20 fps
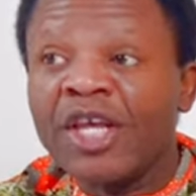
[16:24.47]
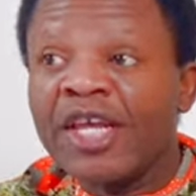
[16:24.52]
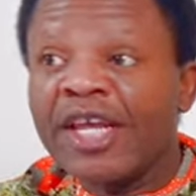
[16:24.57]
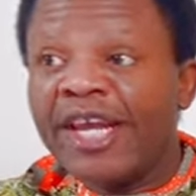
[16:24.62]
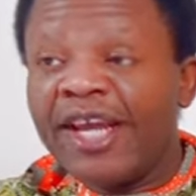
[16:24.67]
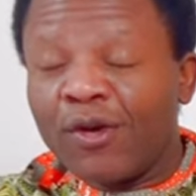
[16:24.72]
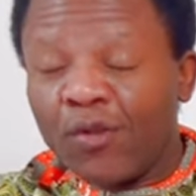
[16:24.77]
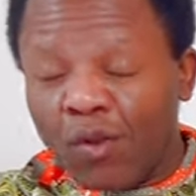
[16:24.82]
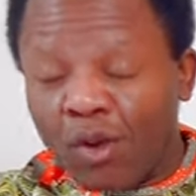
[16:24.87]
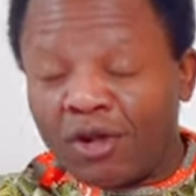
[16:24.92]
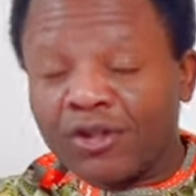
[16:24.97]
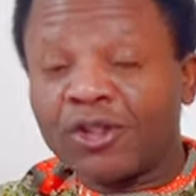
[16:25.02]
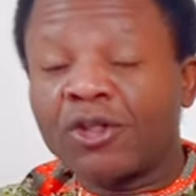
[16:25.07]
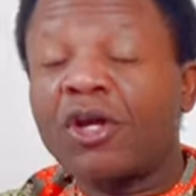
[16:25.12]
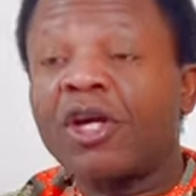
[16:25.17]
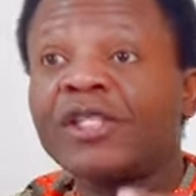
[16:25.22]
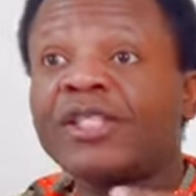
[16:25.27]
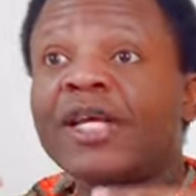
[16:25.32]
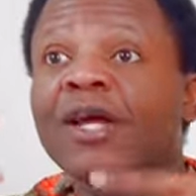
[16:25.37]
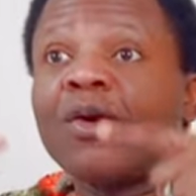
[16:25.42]
It was
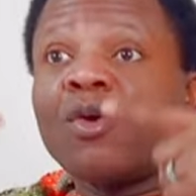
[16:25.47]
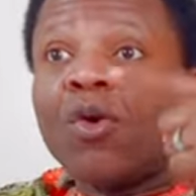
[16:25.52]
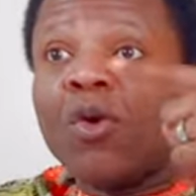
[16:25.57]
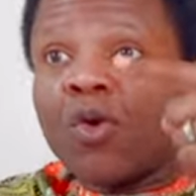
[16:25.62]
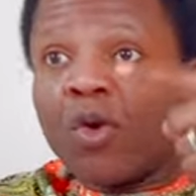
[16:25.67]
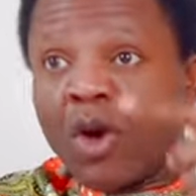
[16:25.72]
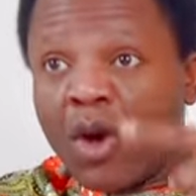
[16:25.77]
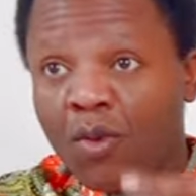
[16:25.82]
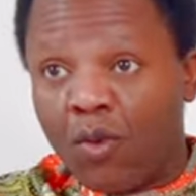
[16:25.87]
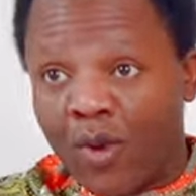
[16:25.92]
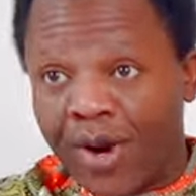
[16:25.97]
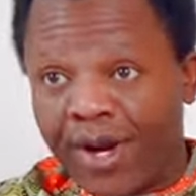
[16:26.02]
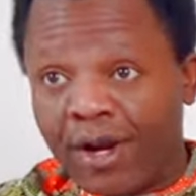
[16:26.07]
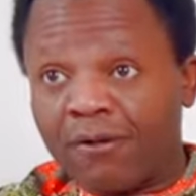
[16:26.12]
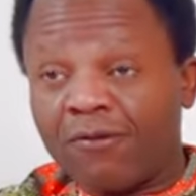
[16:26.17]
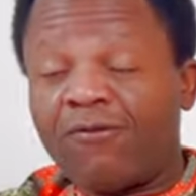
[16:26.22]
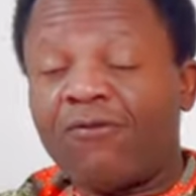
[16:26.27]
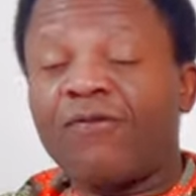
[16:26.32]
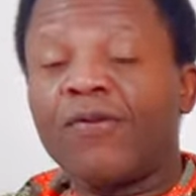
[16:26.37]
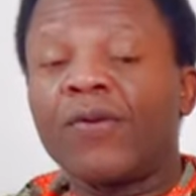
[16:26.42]
not a
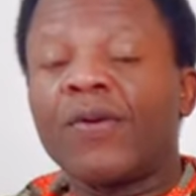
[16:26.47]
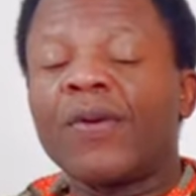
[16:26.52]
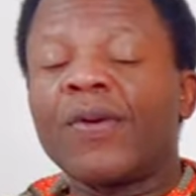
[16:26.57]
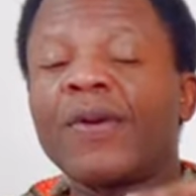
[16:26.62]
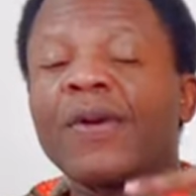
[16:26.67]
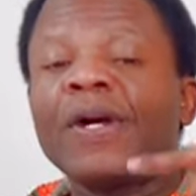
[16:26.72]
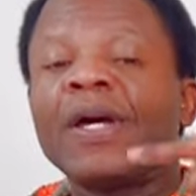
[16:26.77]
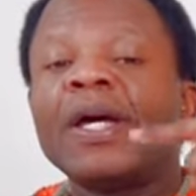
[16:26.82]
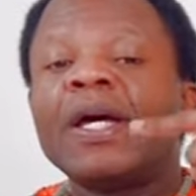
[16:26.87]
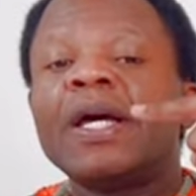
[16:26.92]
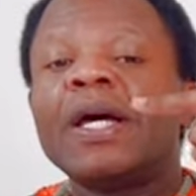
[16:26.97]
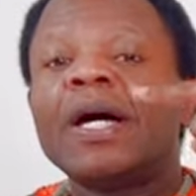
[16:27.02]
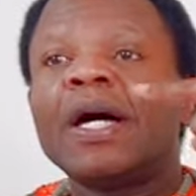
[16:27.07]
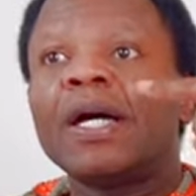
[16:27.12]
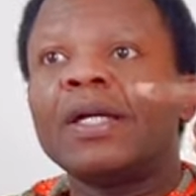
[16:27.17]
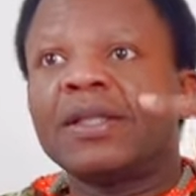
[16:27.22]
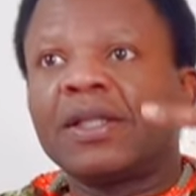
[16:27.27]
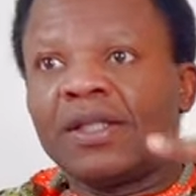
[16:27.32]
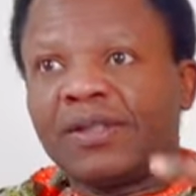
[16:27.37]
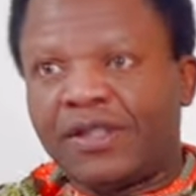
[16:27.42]
willful
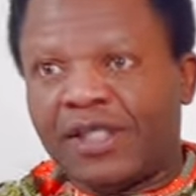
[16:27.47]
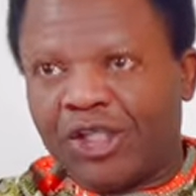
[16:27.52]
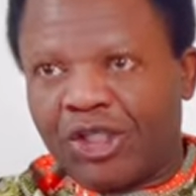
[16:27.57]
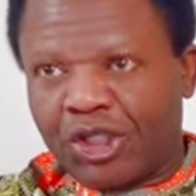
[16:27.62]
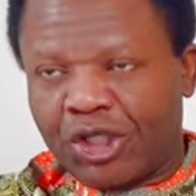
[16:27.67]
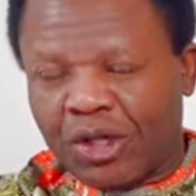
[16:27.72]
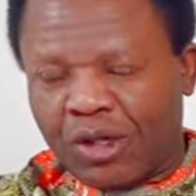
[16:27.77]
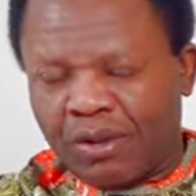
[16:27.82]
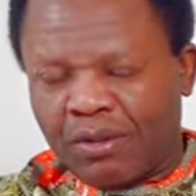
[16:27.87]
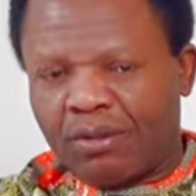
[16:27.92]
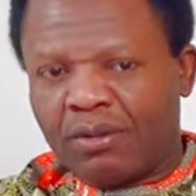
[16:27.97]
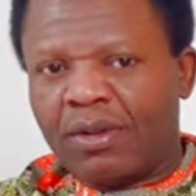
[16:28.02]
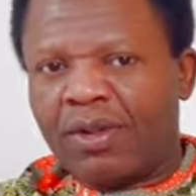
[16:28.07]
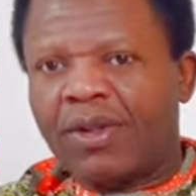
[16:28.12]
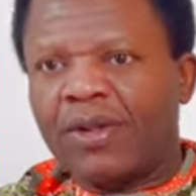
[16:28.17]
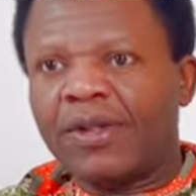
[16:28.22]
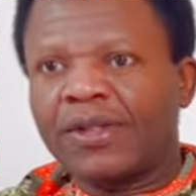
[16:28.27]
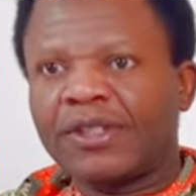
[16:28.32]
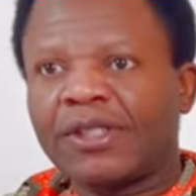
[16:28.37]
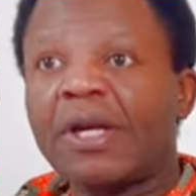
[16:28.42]
decision.
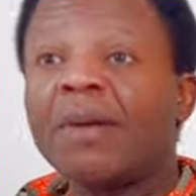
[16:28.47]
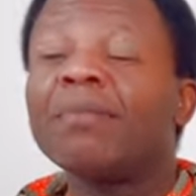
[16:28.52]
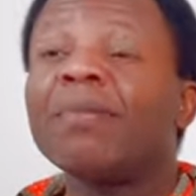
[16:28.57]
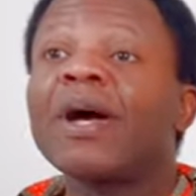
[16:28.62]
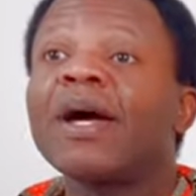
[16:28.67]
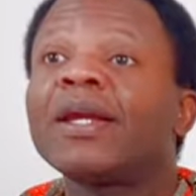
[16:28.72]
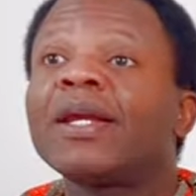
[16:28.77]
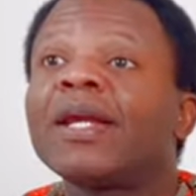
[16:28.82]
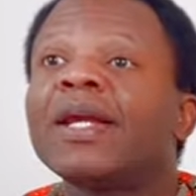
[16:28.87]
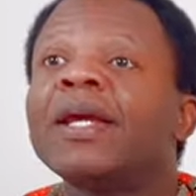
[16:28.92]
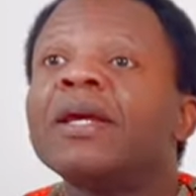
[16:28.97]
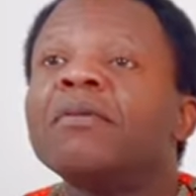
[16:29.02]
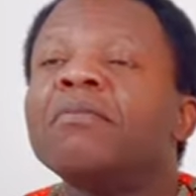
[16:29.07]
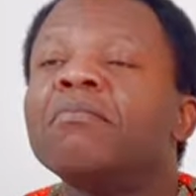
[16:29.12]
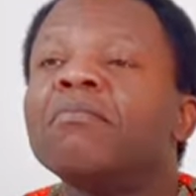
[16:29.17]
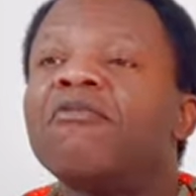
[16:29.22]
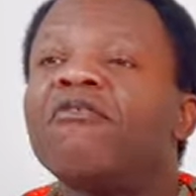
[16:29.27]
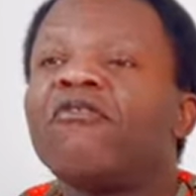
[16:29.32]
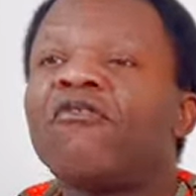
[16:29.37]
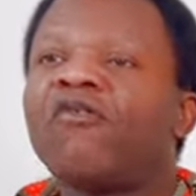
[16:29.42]
Somebody
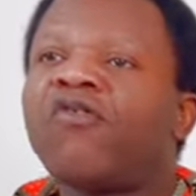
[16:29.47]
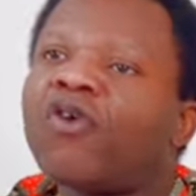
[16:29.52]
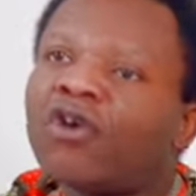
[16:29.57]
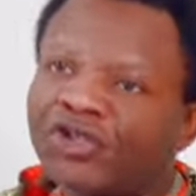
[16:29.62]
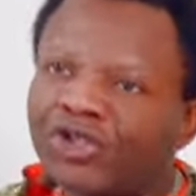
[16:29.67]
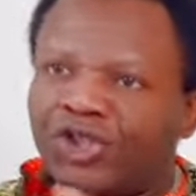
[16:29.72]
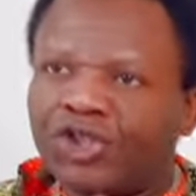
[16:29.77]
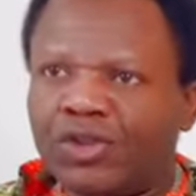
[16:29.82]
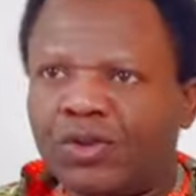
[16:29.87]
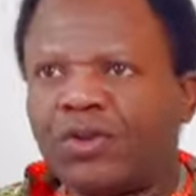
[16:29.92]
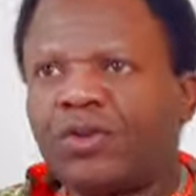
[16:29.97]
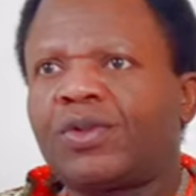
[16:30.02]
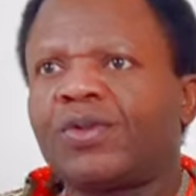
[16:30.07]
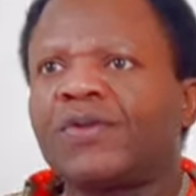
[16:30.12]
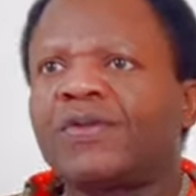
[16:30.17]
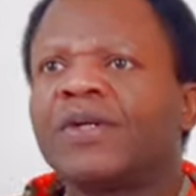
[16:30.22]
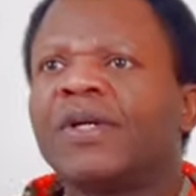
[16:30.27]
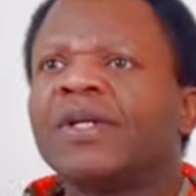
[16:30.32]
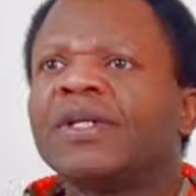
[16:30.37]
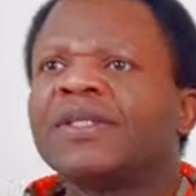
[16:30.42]
forced you
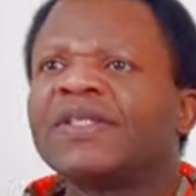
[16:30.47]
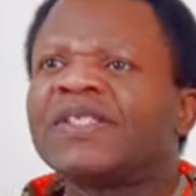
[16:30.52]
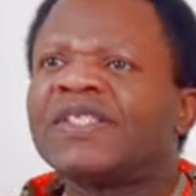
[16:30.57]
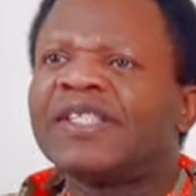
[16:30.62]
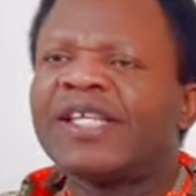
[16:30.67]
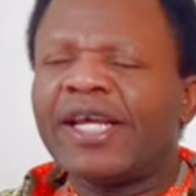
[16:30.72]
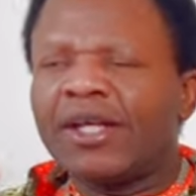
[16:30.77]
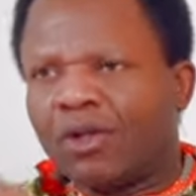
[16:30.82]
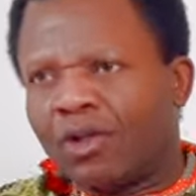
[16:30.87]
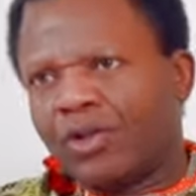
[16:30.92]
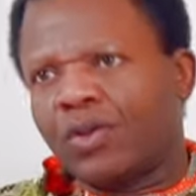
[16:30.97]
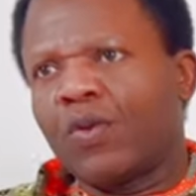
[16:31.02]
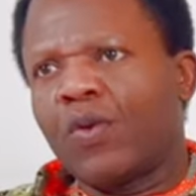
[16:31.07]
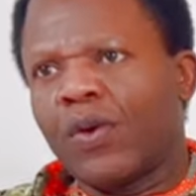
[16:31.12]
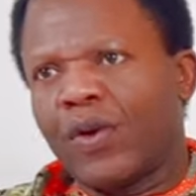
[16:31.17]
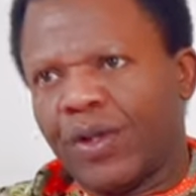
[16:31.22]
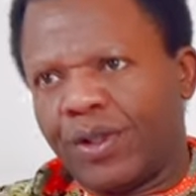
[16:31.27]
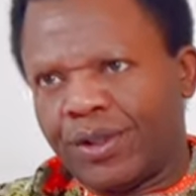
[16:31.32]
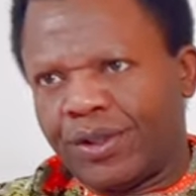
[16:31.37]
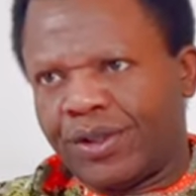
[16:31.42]
to say those
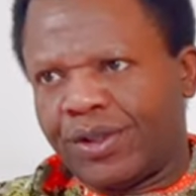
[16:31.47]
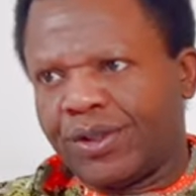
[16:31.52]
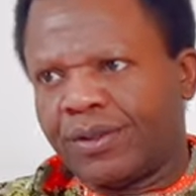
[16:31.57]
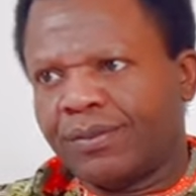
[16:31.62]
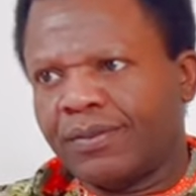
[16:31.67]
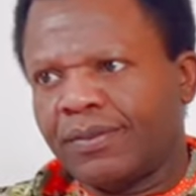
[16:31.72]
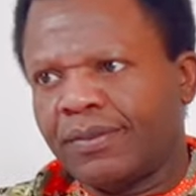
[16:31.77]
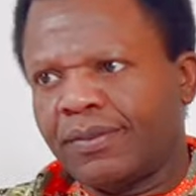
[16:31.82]
words.